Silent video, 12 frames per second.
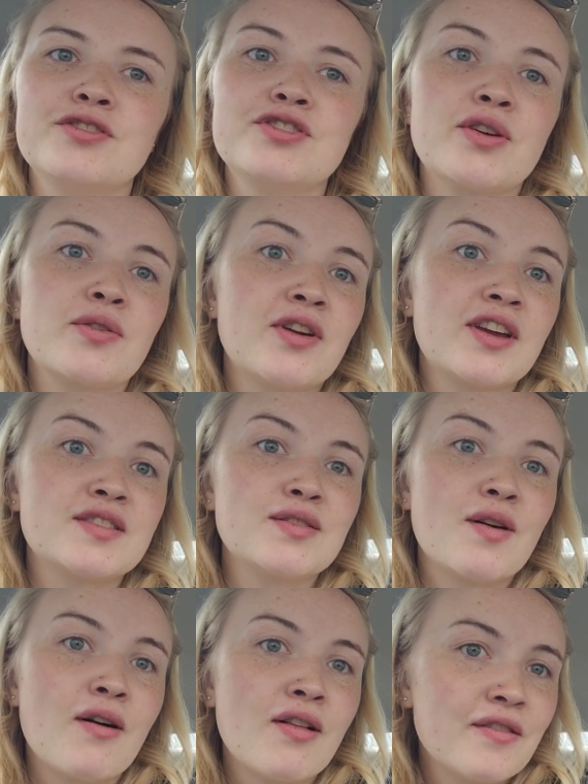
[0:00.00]
show
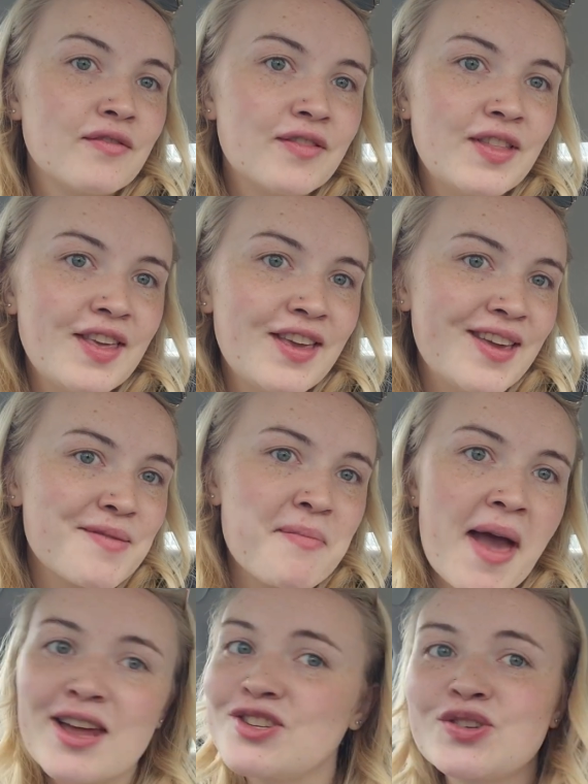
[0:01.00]
Chris all of the
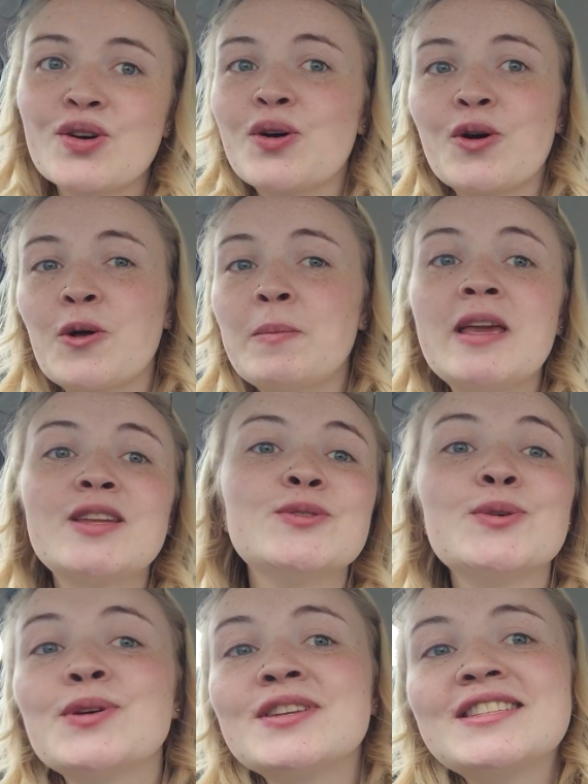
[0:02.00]
magical main
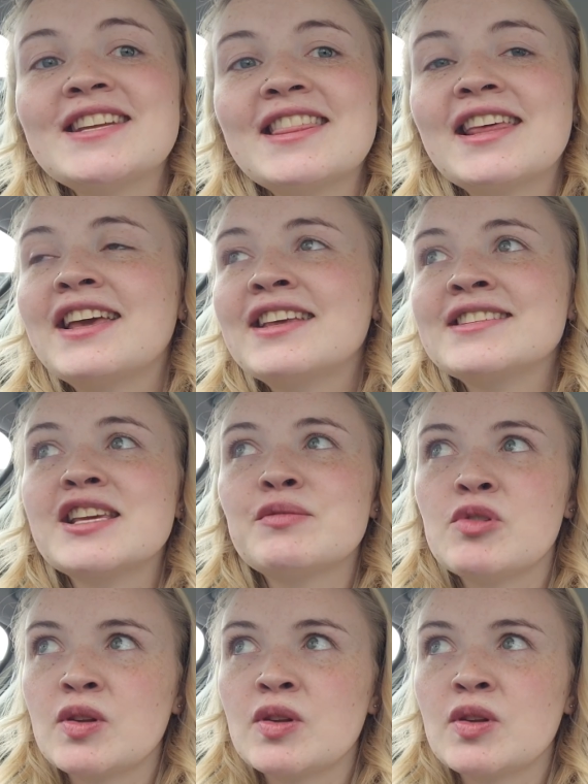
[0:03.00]
touristy things in